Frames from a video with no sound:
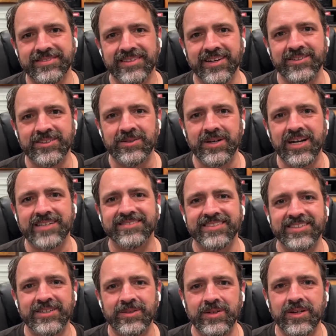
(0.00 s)
It's hard to
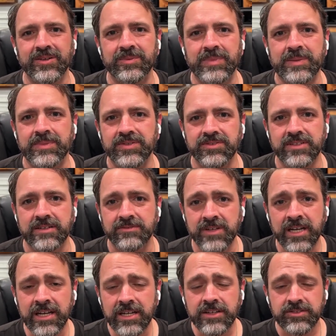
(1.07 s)
execute other people's stuff.
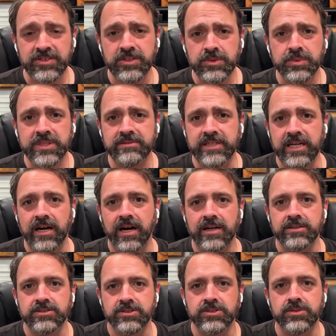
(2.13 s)
So you really
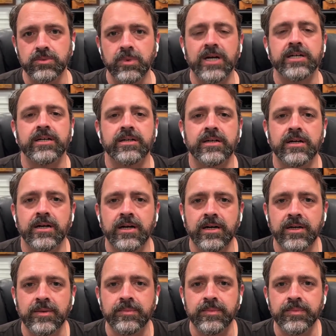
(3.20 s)
do want to
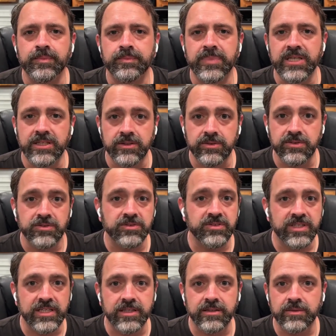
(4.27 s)
be
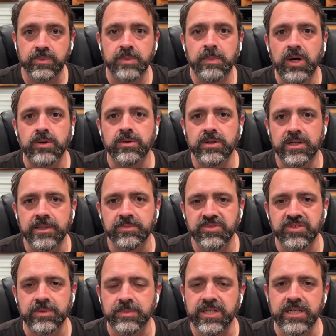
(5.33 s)
using the remote
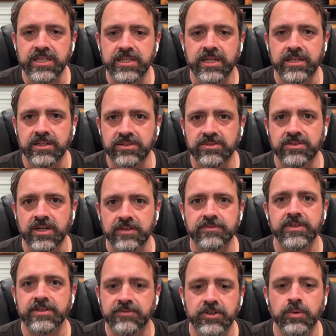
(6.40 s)
MCP kind of
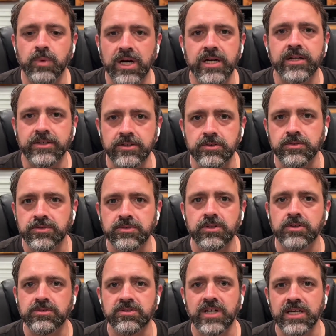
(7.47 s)
stuff if you want to use
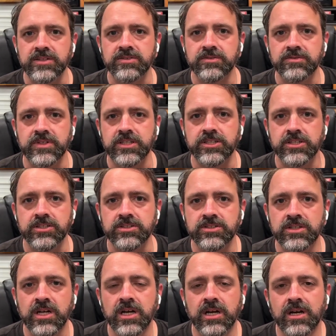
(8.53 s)
those kinds of
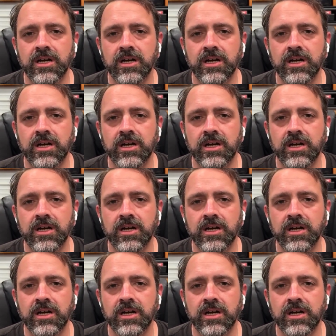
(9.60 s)
features.